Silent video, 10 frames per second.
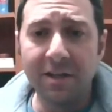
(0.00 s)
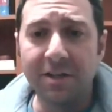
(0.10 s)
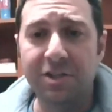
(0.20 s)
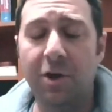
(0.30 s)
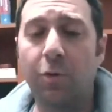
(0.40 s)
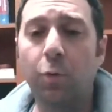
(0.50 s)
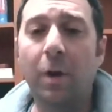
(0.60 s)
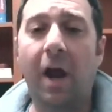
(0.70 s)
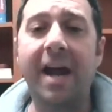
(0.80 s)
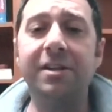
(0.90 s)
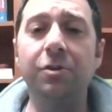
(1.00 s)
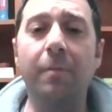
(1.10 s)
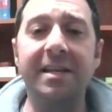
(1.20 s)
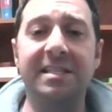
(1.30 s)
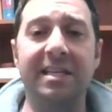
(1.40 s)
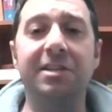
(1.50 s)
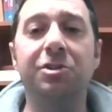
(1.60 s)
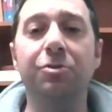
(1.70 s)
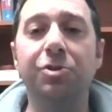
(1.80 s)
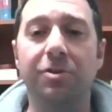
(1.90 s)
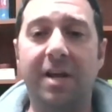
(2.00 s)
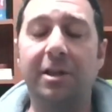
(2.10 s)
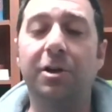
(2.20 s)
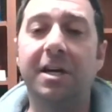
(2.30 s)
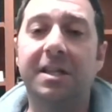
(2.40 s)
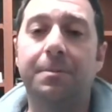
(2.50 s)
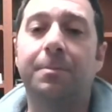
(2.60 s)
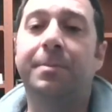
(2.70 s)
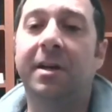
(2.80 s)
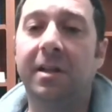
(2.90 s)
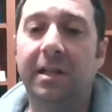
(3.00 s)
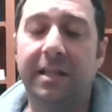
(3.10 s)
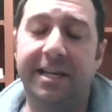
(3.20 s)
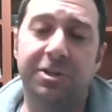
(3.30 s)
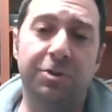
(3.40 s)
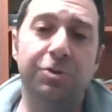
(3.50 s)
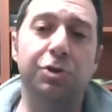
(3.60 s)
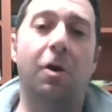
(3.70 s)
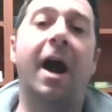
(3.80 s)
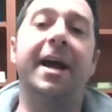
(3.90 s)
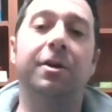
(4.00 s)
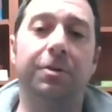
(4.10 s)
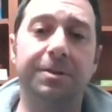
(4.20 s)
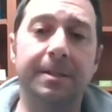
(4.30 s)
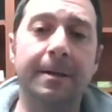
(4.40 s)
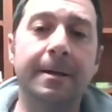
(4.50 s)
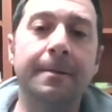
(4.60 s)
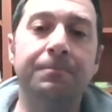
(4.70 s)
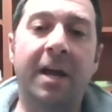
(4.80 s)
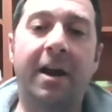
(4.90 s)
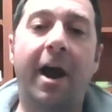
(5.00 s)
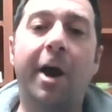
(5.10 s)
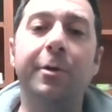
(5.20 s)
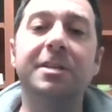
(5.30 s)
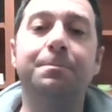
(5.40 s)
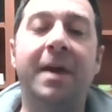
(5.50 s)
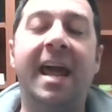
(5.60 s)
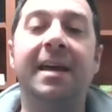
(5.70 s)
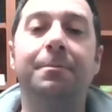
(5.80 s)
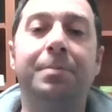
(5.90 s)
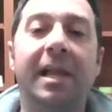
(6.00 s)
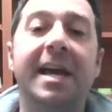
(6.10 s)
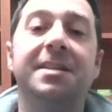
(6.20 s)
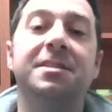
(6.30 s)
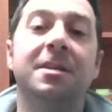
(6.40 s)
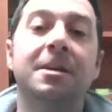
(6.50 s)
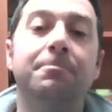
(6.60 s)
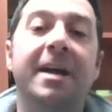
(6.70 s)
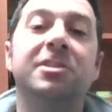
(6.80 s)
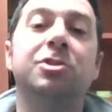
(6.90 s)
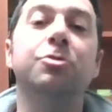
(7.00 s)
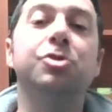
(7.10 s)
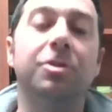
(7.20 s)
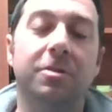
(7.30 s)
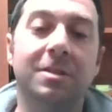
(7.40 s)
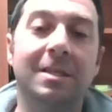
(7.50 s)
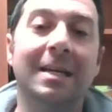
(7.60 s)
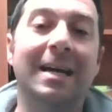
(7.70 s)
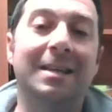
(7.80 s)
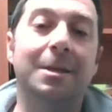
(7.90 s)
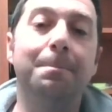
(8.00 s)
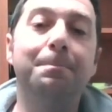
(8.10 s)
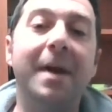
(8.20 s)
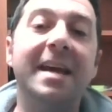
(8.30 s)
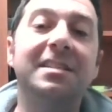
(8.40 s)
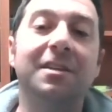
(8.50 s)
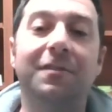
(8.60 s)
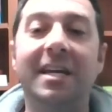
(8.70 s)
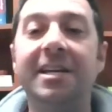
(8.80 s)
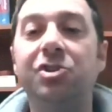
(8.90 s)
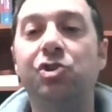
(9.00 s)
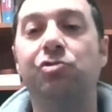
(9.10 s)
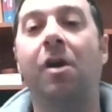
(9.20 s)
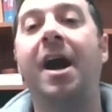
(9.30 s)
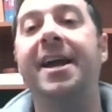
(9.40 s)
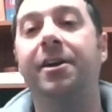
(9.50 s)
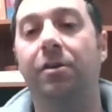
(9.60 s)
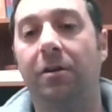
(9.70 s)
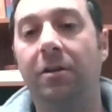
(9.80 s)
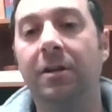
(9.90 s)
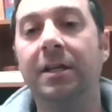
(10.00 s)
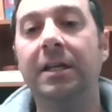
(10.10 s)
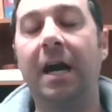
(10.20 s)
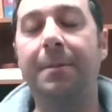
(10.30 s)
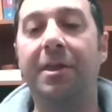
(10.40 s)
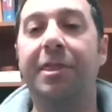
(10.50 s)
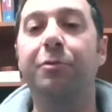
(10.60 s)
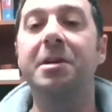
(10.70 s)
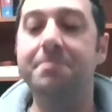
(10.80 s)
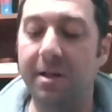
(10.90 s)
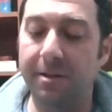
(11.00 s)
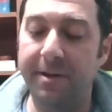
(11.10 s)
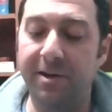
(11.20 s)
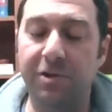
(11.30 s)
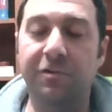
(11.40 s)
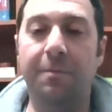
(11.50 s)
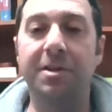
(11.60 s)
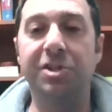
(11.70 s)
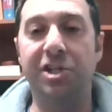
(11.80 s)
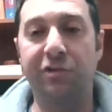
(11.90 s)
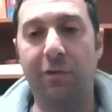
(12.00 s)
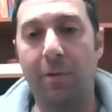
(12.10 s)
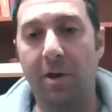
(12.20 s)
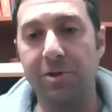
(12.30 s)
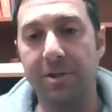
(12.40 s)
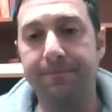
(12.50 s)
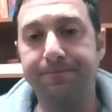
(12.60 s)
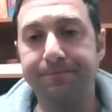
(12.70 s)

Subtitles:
So when I do my sling sutures, I look at the papilla like two triangles, and I always place my sutures at the base of each triangle about 3 millimeters from the gingival margin.